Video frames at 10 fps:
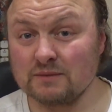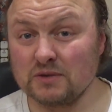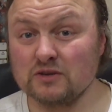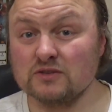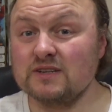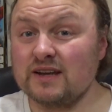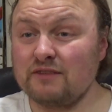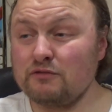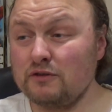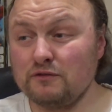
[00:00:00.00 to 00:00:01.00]
it because
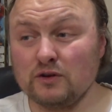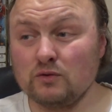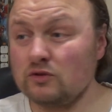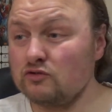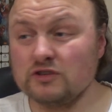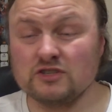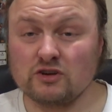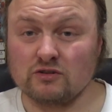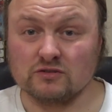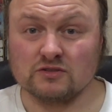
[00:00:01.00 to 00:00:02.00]
after a few hundred
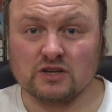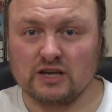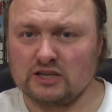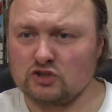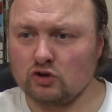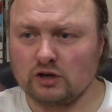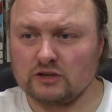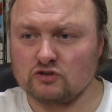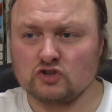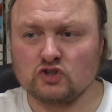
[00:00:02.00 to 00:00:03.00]
songs, it suddenly
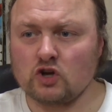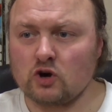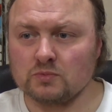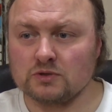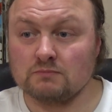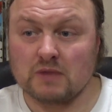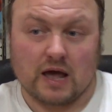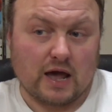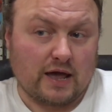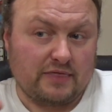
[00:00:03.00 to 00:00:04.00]
just stops,
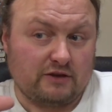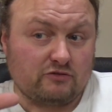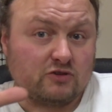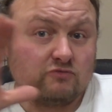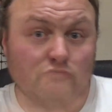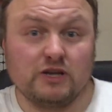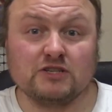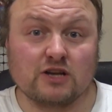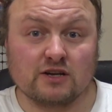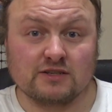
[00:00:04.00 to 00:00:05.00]
and then
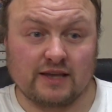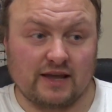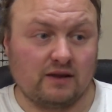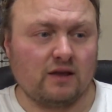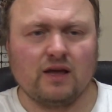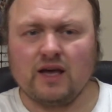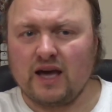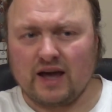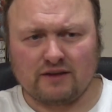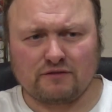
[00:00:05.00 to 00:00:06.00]
restarts again,
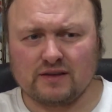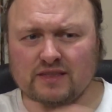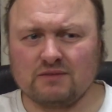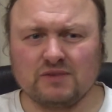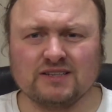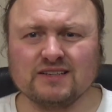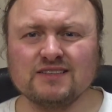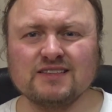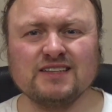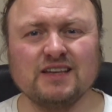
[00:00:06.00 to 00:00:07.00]
and I find that I'm listening to
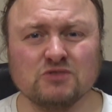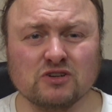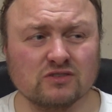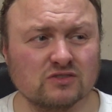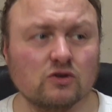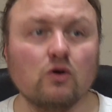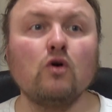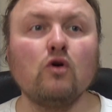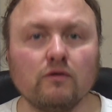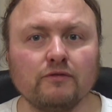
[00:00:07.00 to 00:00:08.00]
the same songs
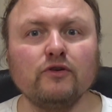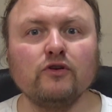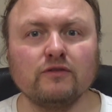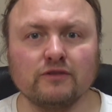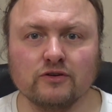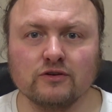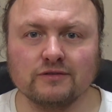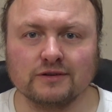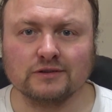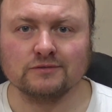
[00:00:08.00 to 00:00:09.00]
over and over and
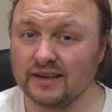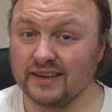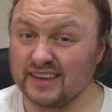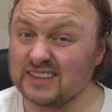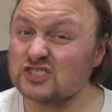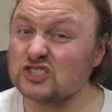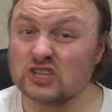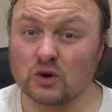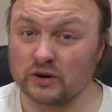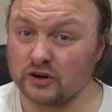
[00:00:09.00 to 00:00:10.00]
over. It is
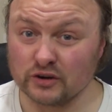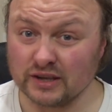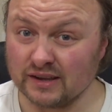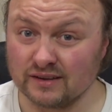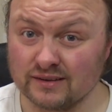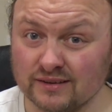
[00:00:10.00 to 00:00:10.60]
so annoying.